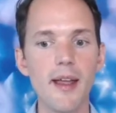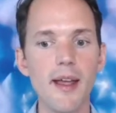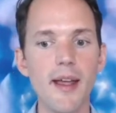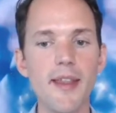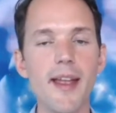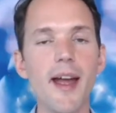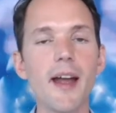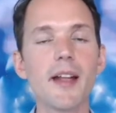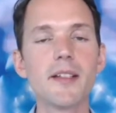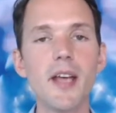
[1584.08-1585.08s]
they
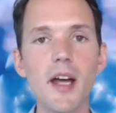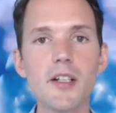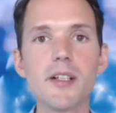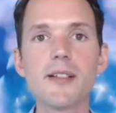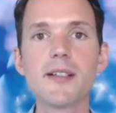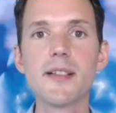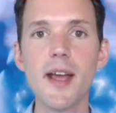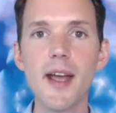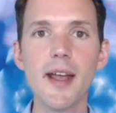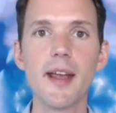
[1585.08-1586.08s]
got to touch and
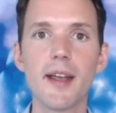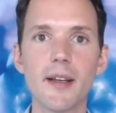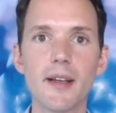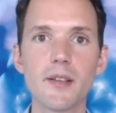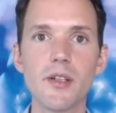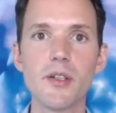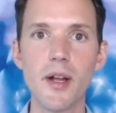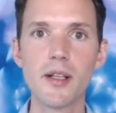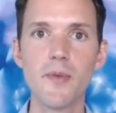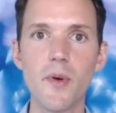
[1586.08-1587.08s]
stay to
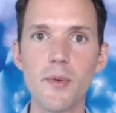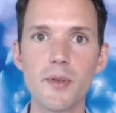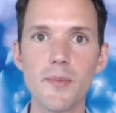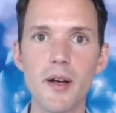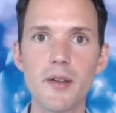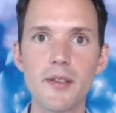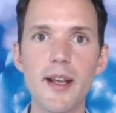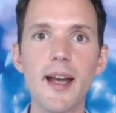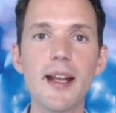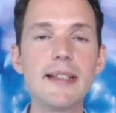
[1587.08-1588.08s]
transform those patterns. They
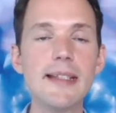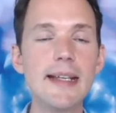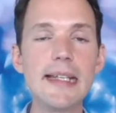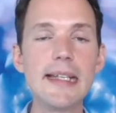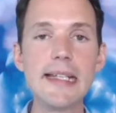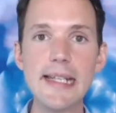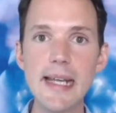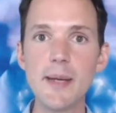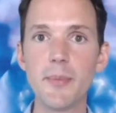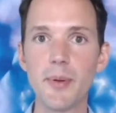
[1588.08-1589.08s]
got to dig
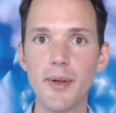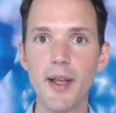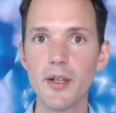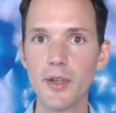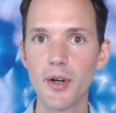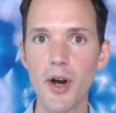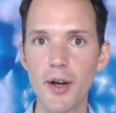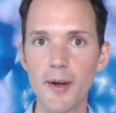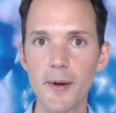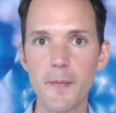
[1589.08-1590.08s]
deep into their
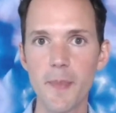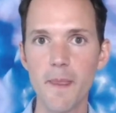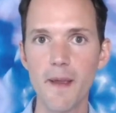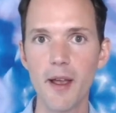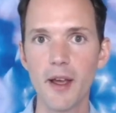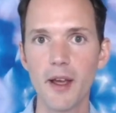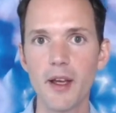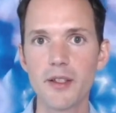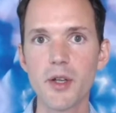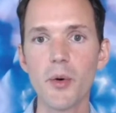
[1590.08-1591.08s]
garden.
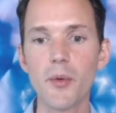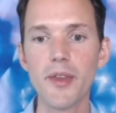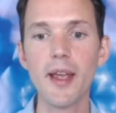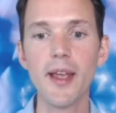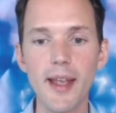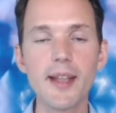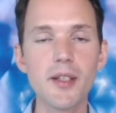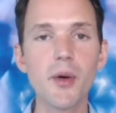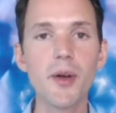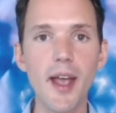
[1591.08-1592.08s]
So it's
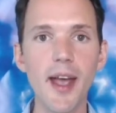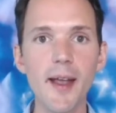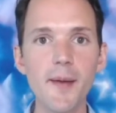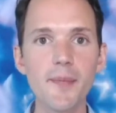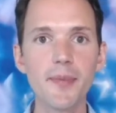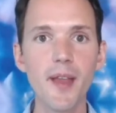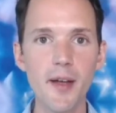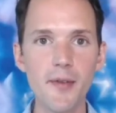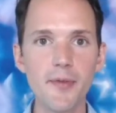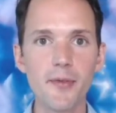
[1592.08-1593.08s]
okay I
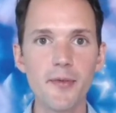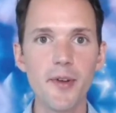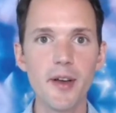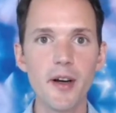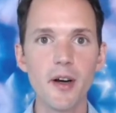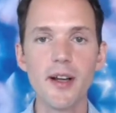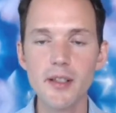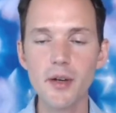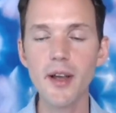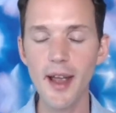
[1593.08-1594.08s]
feel fear, or it's
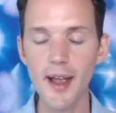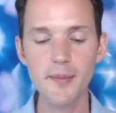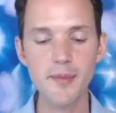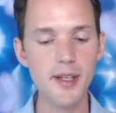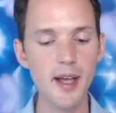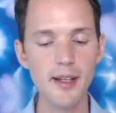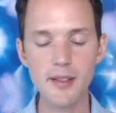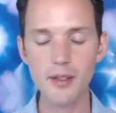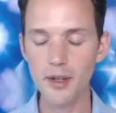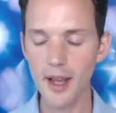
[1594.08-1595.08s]
okay, I'm sad, it's
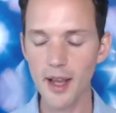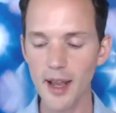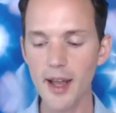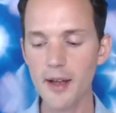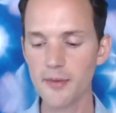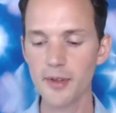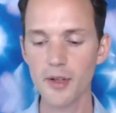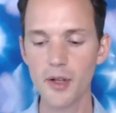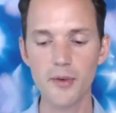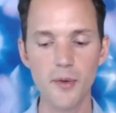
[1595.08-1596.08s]
okay, I
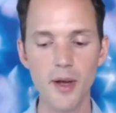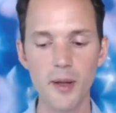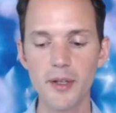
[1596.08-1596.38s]
feel overwhelmed.